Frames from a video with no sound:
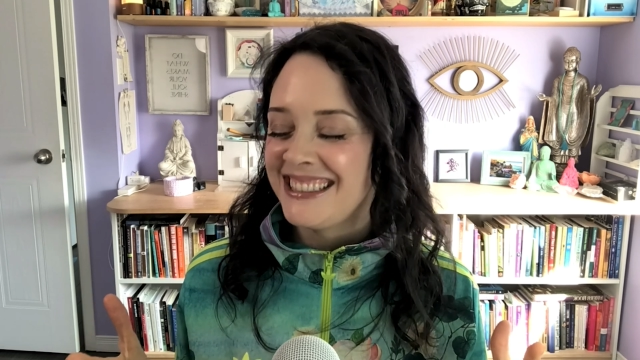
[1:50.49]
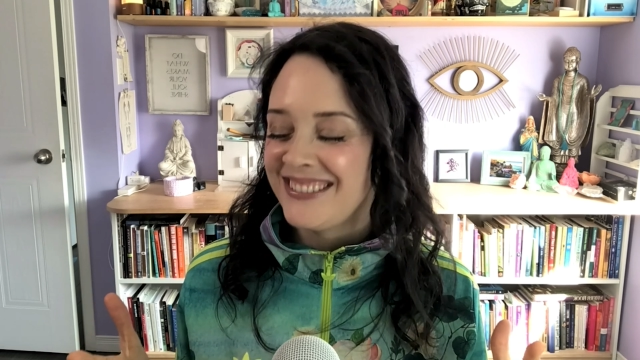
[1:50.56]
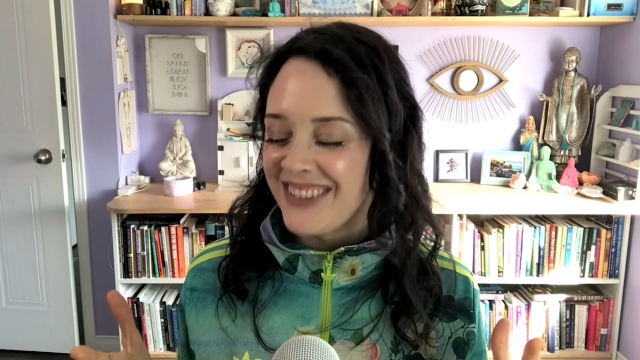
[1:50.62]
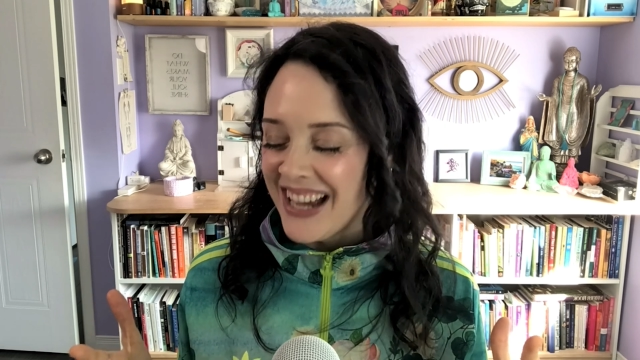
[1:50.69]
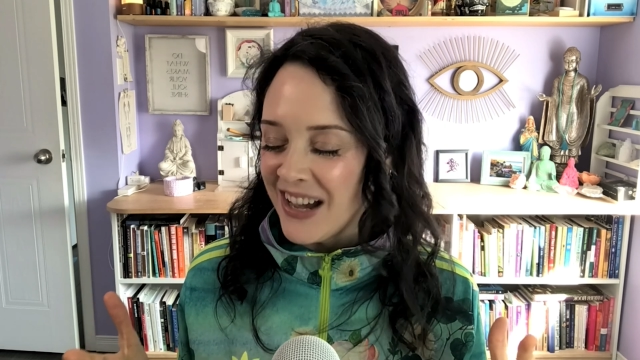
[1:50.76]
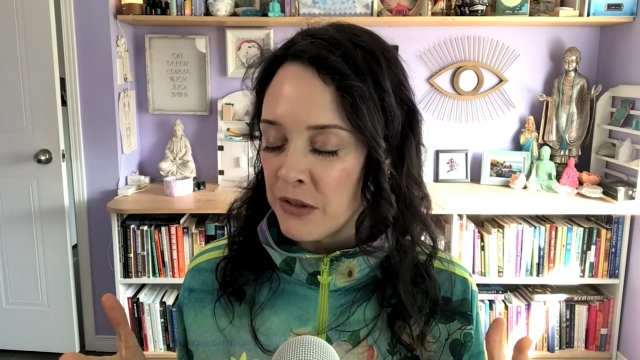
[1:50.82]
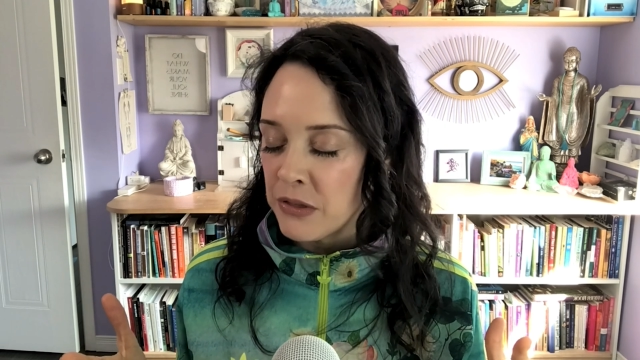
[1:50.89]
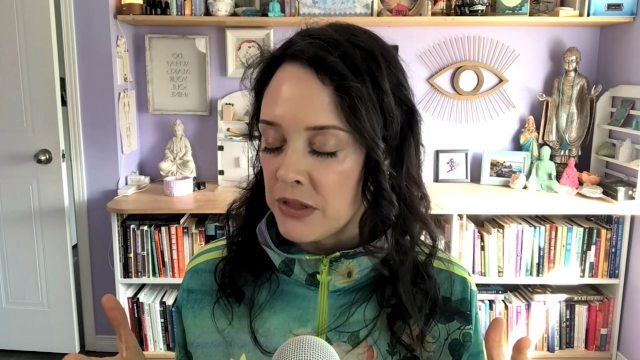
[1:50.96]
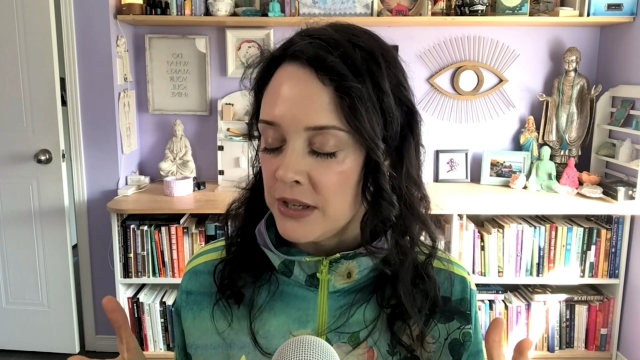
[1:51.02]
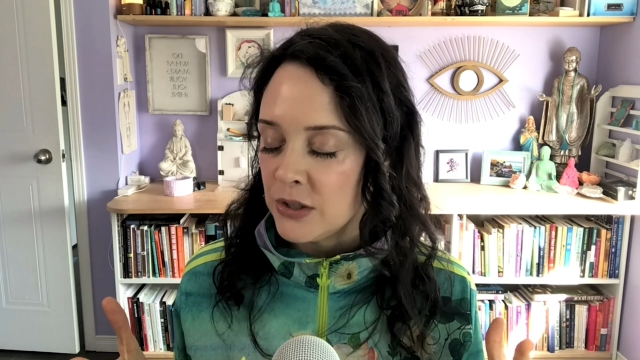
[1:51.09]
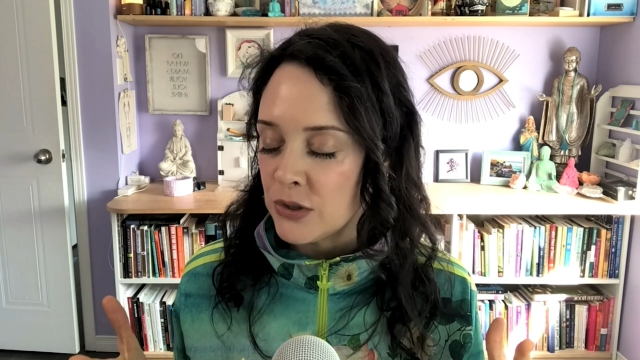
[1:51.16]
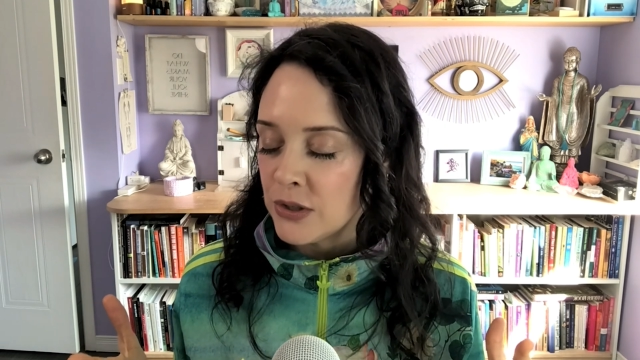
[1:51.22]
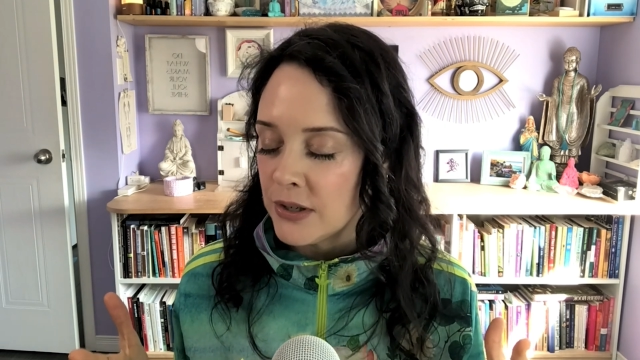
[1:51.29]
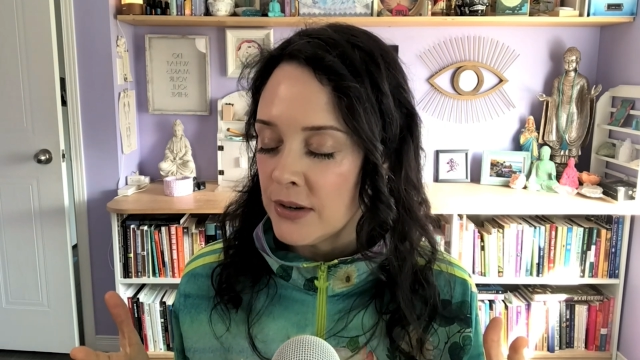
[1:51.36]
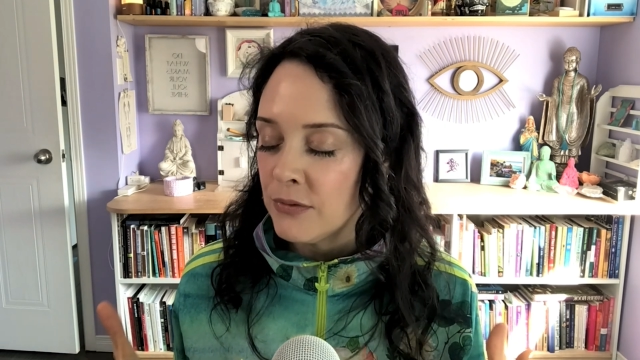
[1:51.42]
of how things
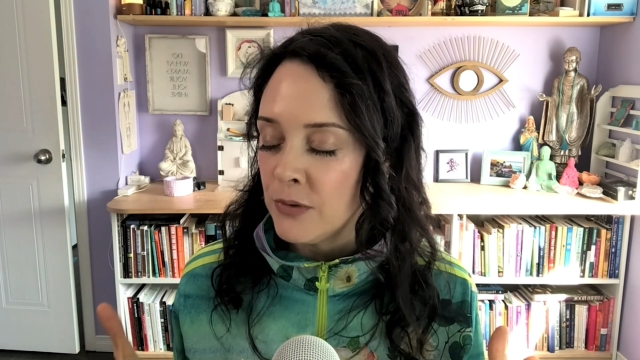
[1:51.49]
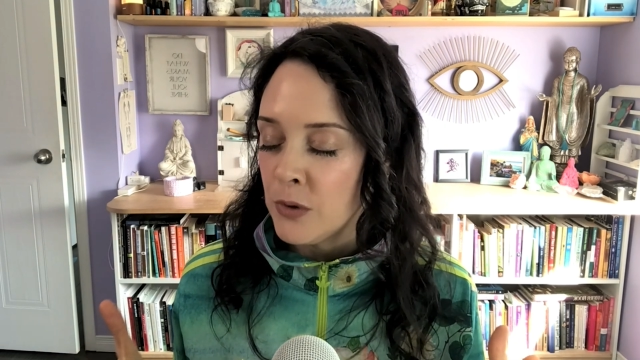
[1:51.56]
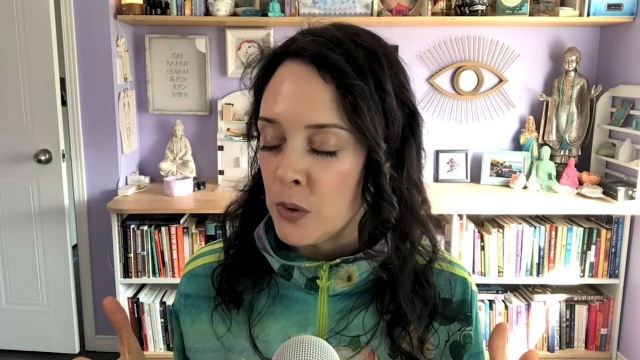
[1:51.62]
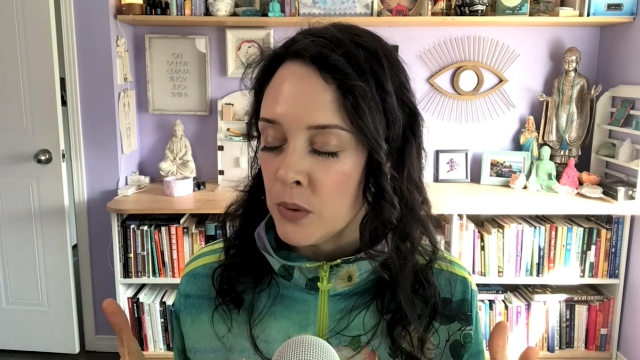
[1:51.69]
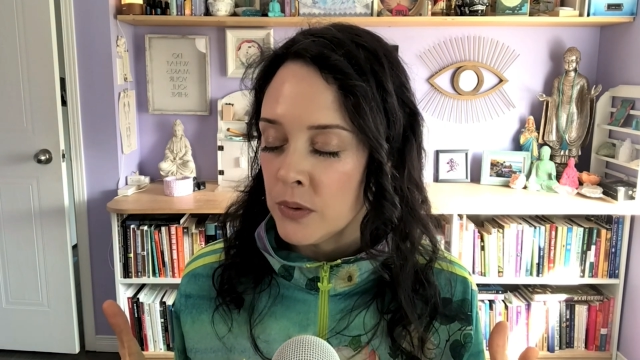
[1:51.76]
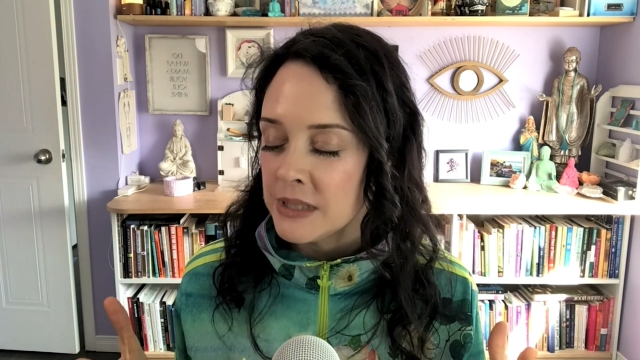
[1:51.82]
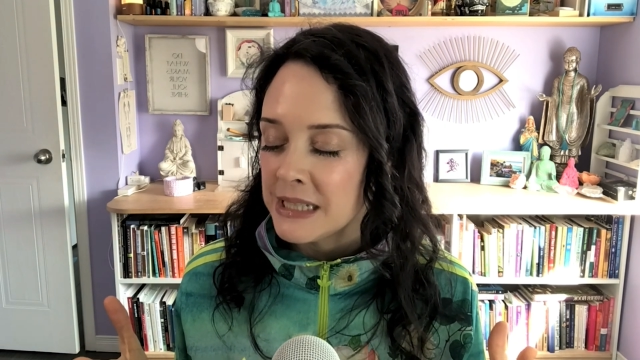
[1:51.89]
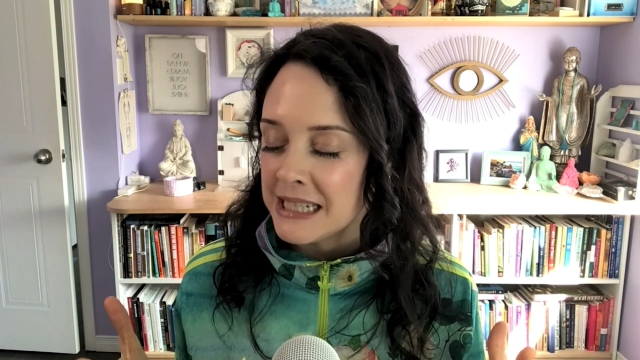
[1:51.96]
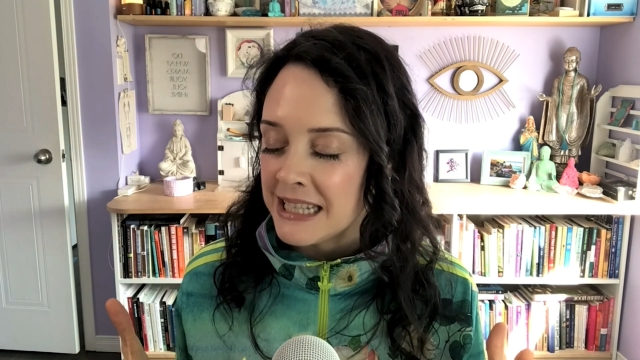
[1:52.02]
should unfold.